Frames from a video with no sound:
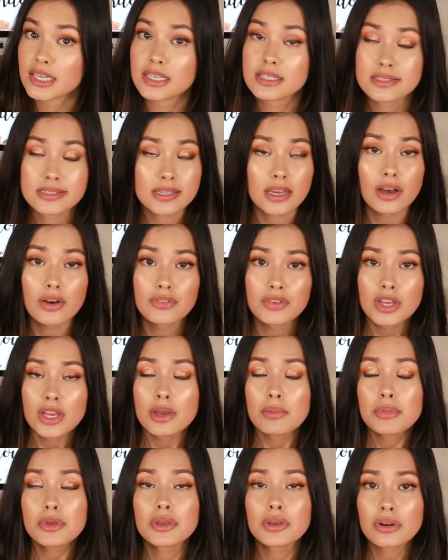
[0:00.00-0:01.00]
itself,
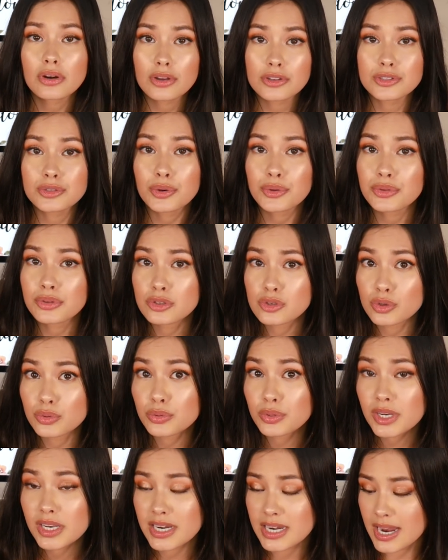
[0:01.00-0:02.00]
but you can also hold the
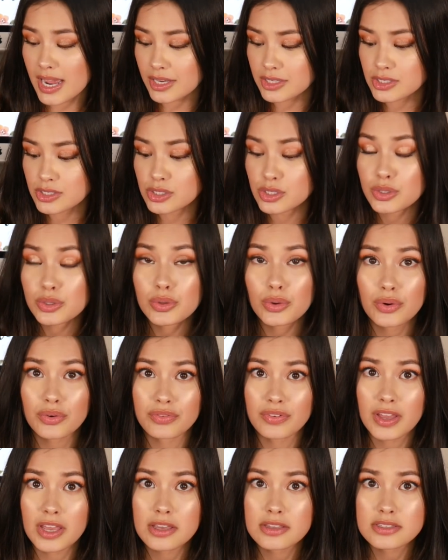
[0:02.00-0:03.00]
jewelry next to your
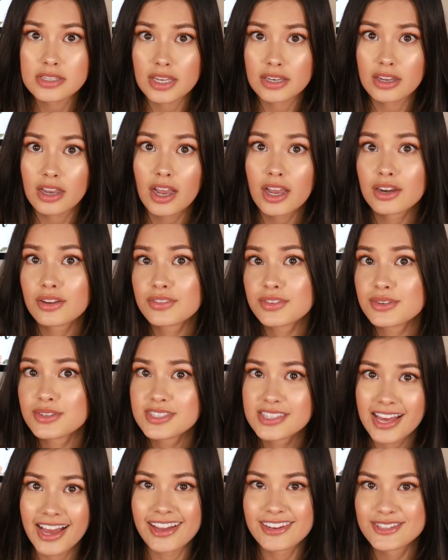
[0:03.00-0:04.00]
veins and kind of use
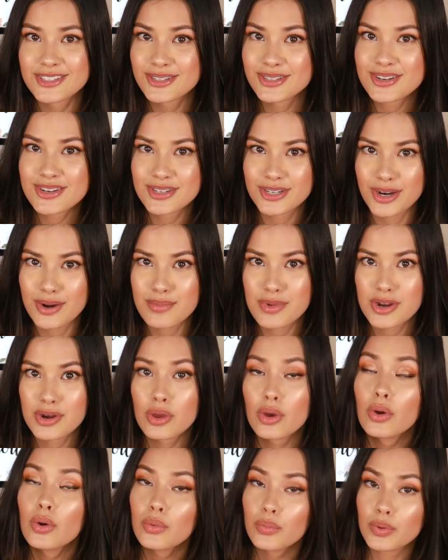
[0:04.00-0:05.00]
that to determine
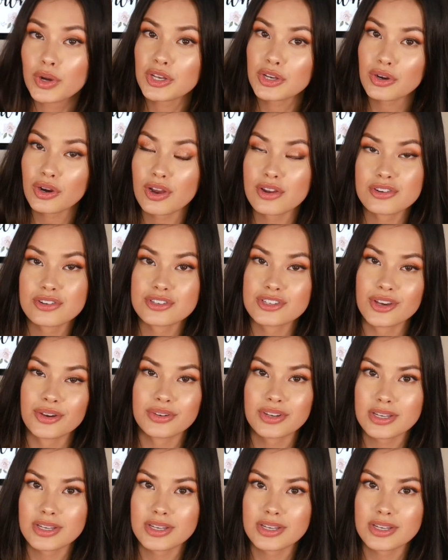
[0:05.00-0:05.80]
what your undertone